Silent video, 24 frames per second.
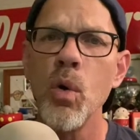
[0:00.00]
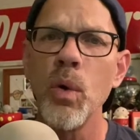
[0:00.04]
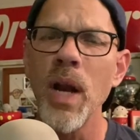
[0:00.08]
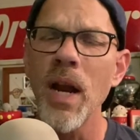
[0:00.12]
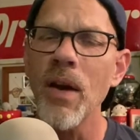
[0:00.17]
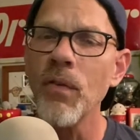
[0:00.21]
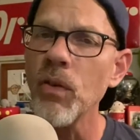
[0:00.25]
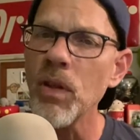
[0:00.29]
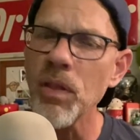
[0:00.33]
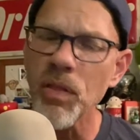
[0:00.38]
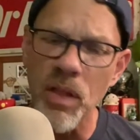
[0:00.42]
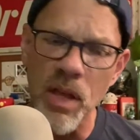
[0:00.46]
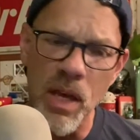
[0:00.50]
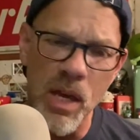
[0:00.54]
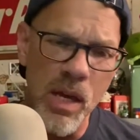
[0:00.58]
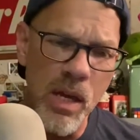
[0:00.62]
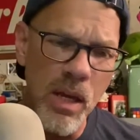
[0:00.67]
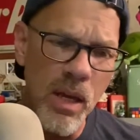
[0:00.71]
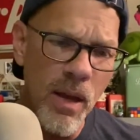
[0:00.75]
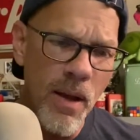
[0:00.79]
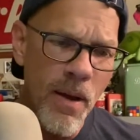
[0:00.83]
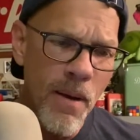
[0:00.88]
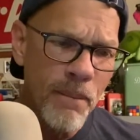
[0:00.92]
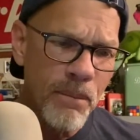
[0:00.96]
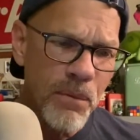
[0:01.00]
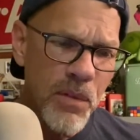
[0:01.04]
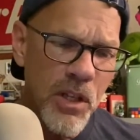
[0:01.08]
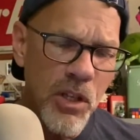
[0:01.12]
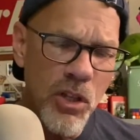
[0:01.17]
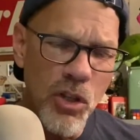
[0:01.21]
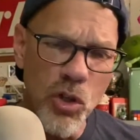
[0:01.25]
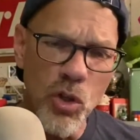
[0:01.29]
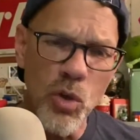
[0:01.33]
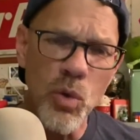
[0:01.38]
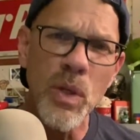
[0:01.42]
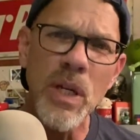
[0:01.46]
Everything that
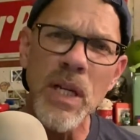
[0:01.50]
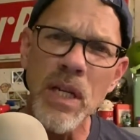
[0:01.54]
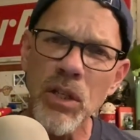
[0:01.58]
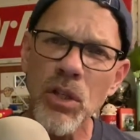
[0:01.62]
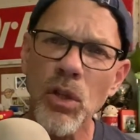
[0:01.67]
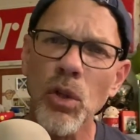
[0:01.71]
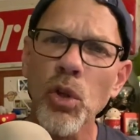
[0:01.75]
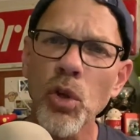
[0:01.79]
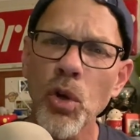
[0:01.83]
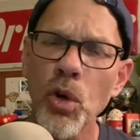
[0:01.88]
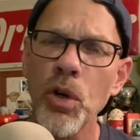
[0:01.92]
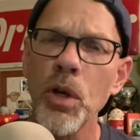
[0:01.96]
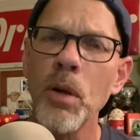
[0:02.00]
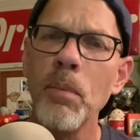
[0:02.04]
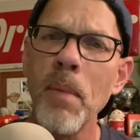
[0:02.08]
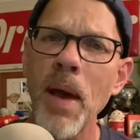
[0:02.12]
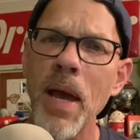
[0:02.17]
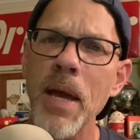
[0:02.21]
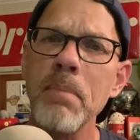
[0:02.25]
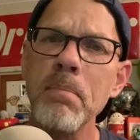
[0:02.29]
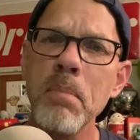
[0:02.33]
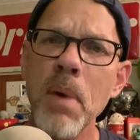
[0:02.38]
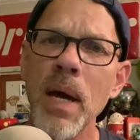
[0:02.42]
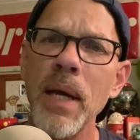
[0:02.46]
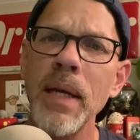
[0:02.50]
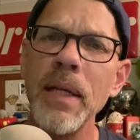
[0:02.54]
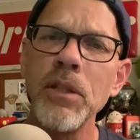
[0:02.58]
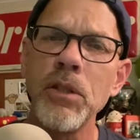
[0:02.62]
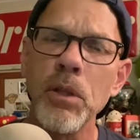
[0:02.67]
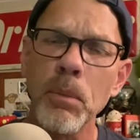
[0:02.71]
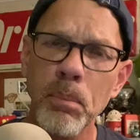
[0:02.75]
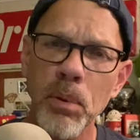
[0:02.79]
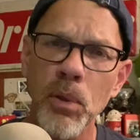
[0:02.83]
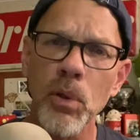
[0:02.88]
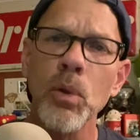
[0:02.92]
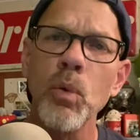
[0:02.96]
you need to learn to make money, to
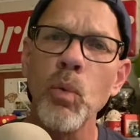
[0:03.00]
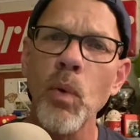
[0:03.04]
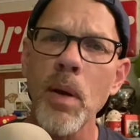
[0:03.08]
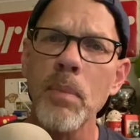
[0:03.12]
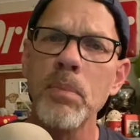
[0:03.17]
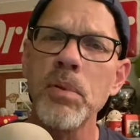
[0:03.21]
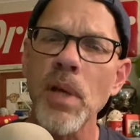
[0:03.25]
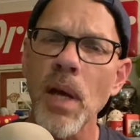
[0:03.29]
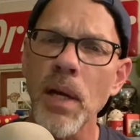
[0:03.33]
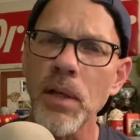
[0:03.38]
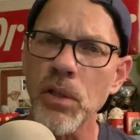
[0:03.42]
build a website,